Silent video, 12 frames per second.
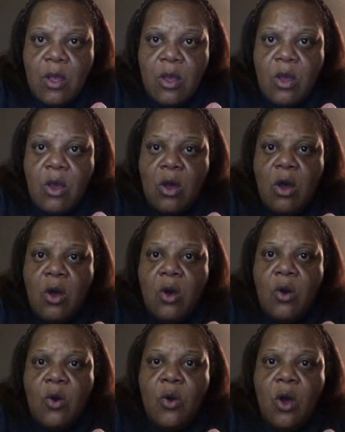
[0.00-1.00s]

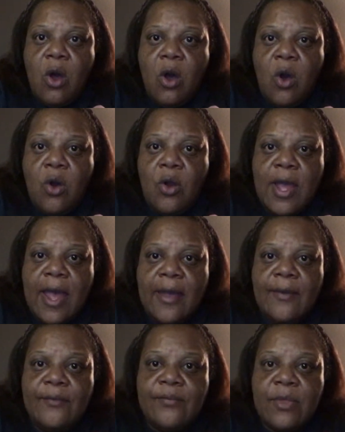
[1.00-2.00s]
Oh,
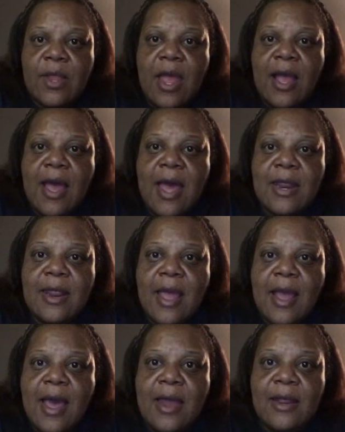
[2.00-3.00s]
okay. I got
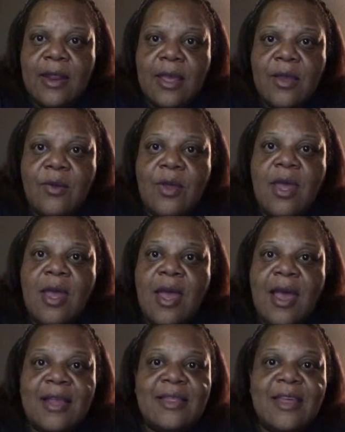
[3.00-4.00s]
it now.
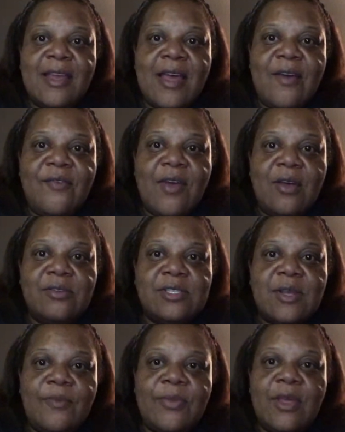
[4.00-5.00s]
I think I found
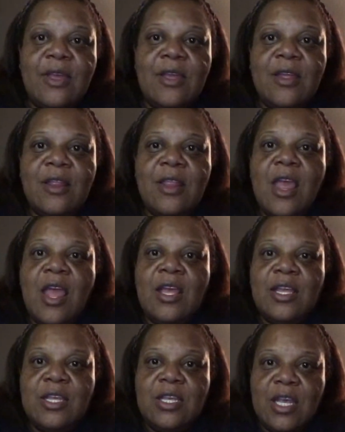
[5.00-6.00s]
something.
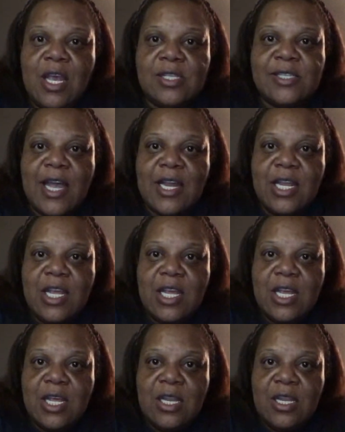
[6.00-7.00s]
Yes, I
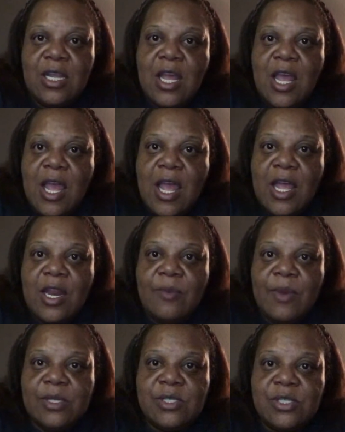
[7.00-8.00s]
did. And it
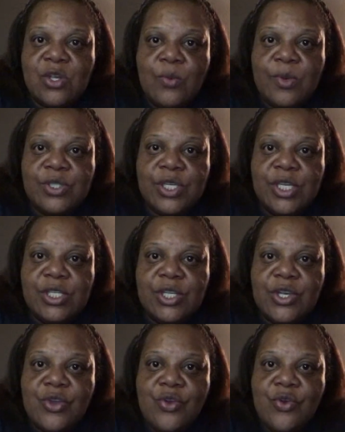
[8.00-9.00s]
makes it so much
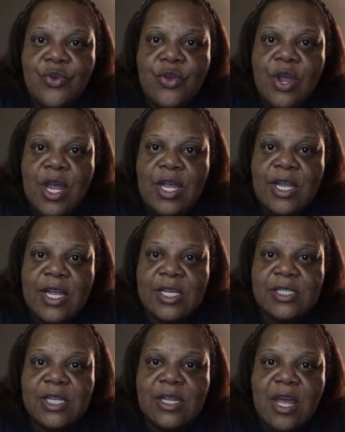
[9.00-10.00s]
easier.
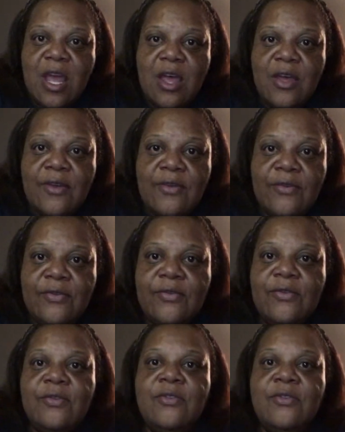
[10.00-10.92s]
Yes, it does.